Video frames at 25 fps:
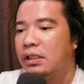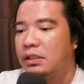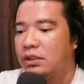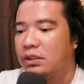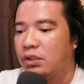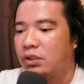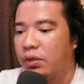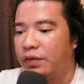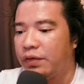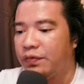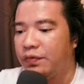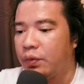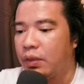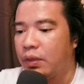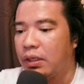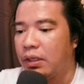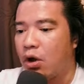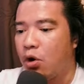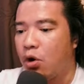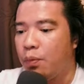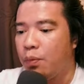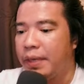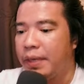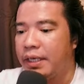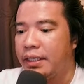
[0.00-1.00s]
so if we will
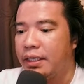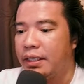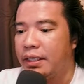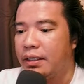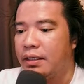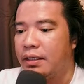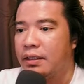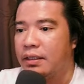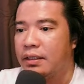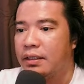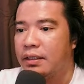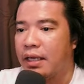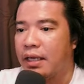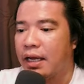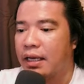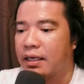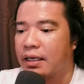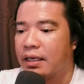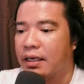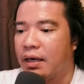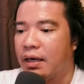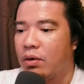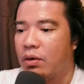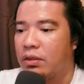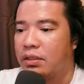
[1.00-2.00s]
open here
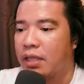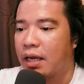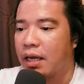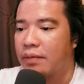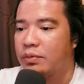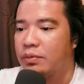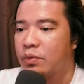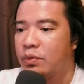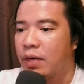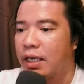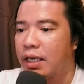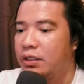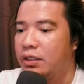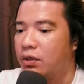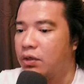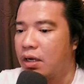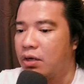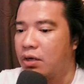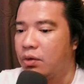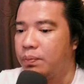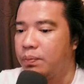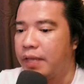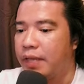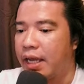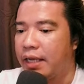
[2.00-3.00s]
like uh, times one you
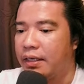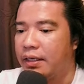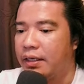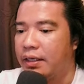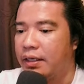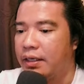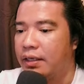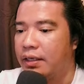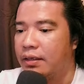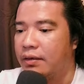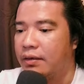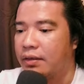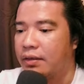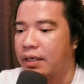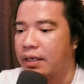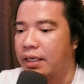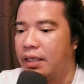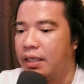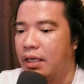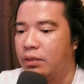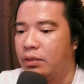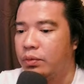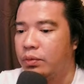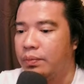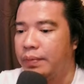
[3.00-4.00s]
can obtain here okay
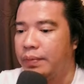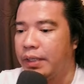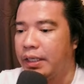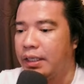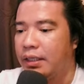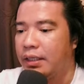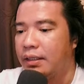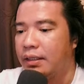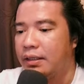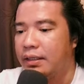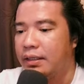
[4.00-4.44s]
that would be